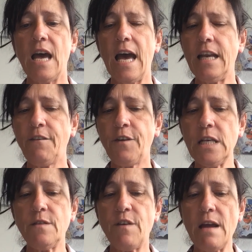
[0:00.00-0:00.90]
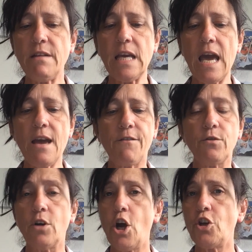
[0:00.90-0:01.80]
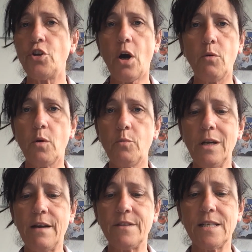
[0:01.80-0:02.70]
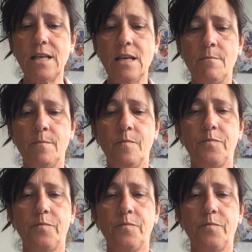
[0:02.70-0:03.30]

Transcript: and if he's very careful, no one will ever see him."